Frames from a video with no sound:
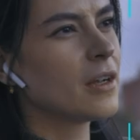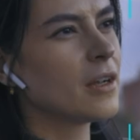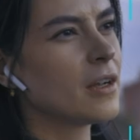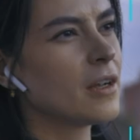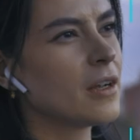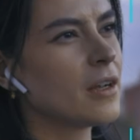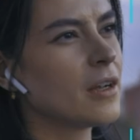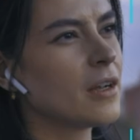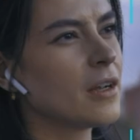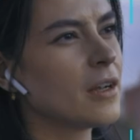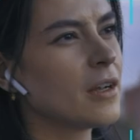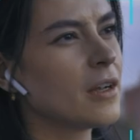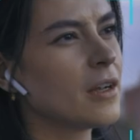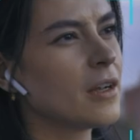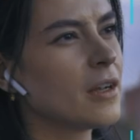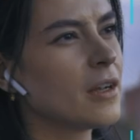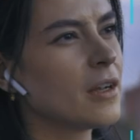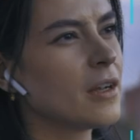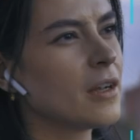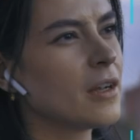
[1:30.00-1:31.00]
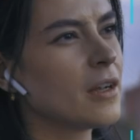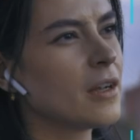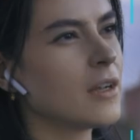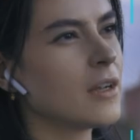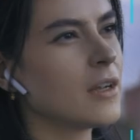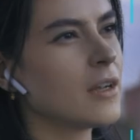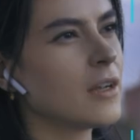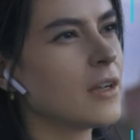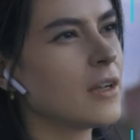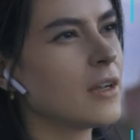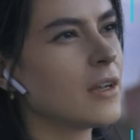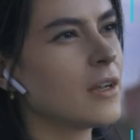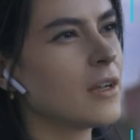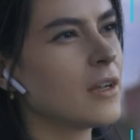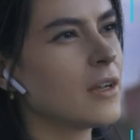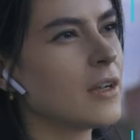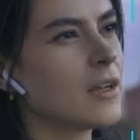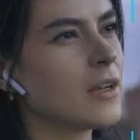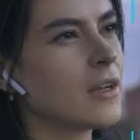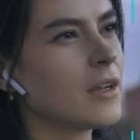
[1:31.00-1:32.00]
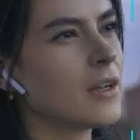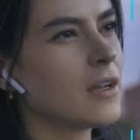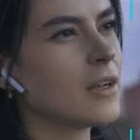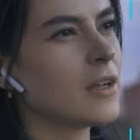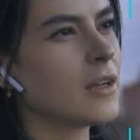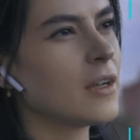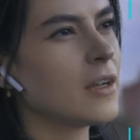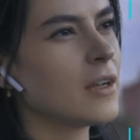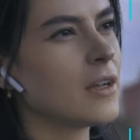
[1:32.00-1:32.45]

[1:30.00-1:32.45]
[no speech]